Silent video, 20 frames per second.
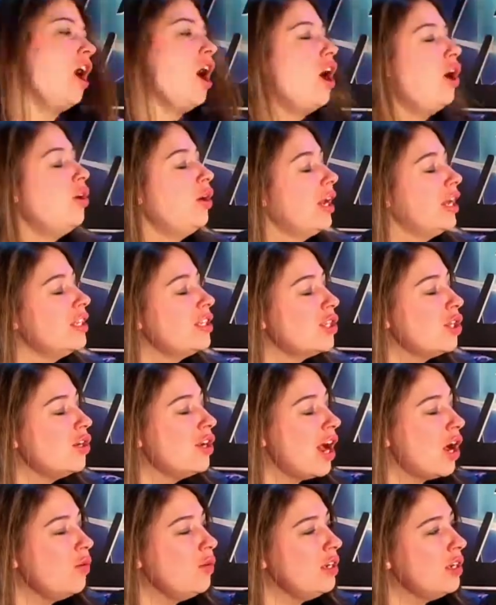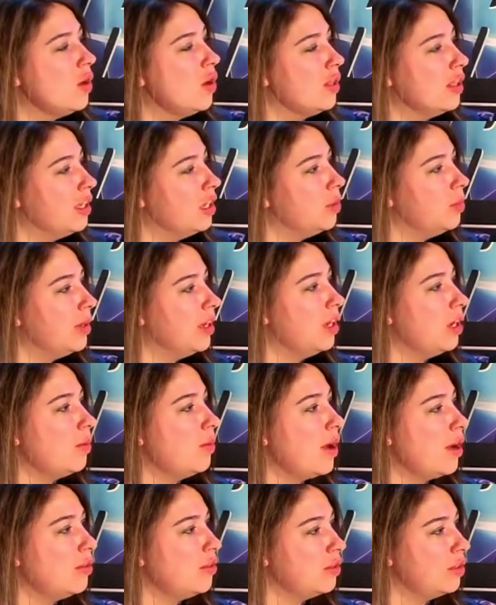Okay, so now we know a little bit
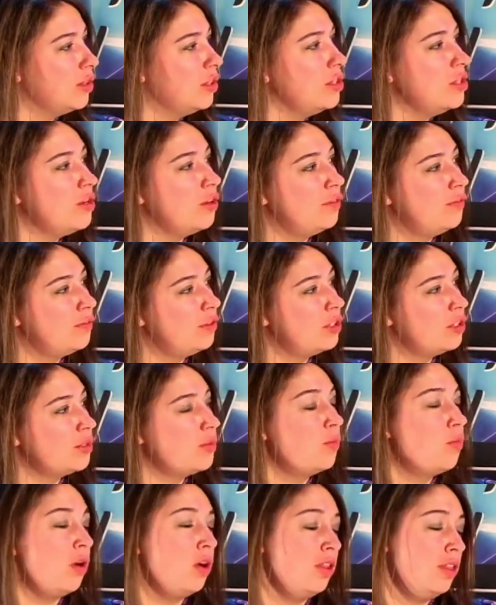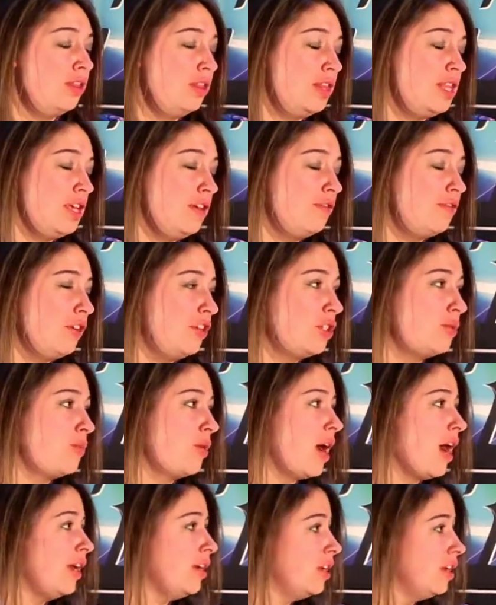about the first
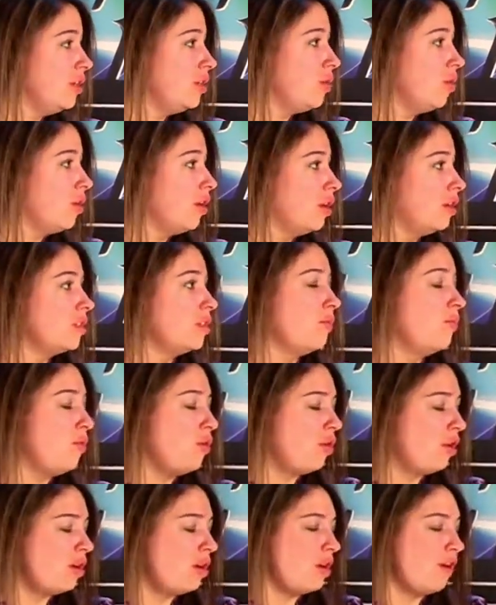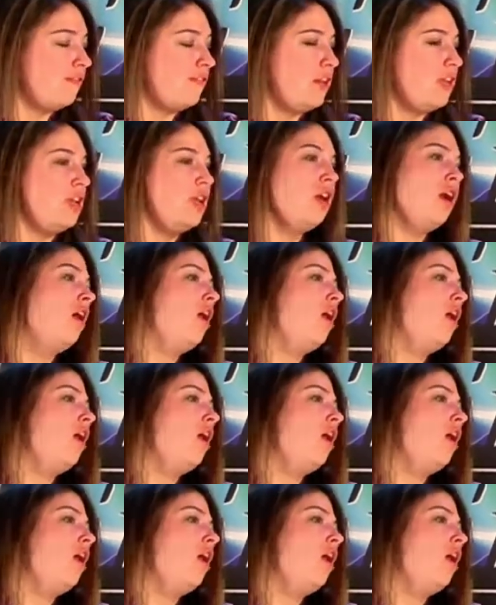Pride and your support of it.